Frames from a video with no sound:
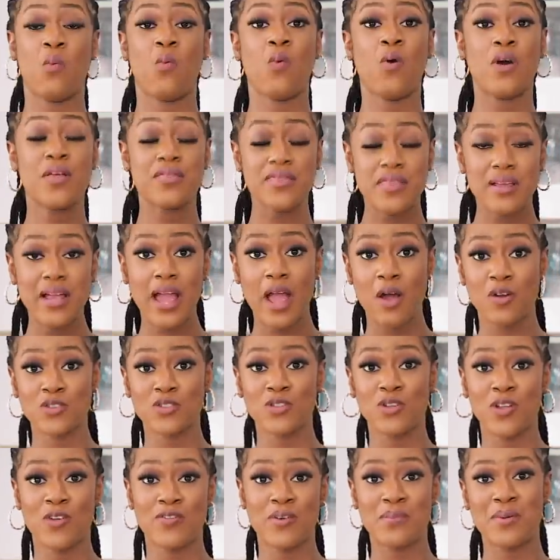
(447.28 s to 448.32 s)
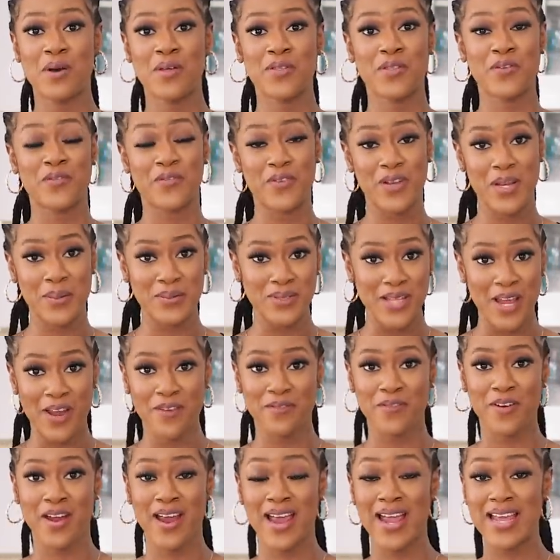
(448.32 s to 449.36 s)
one thing I also love about the Philips
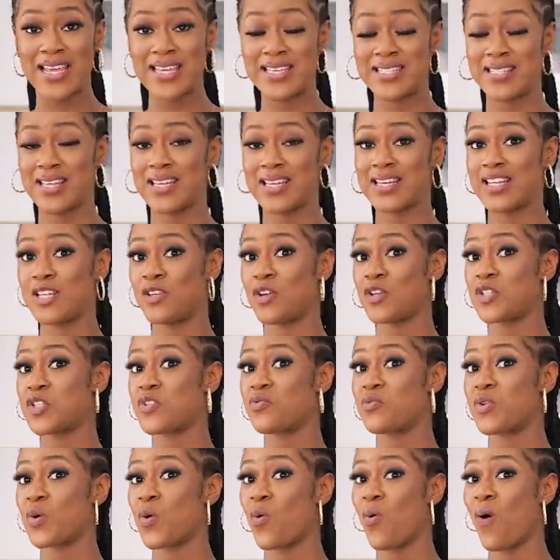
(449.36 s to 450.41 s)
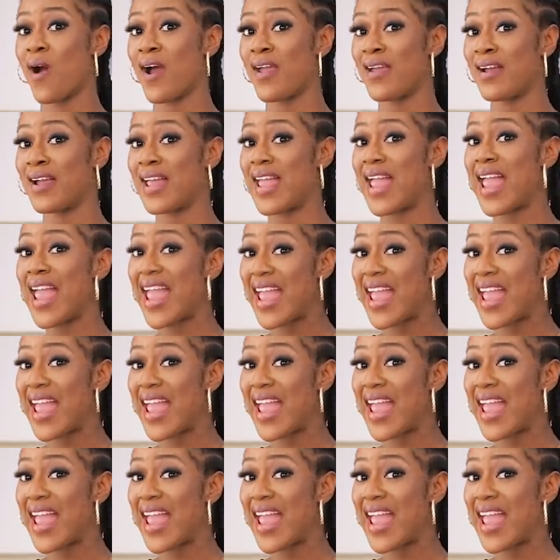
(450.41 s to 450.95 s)
air fryer is that it doesn't require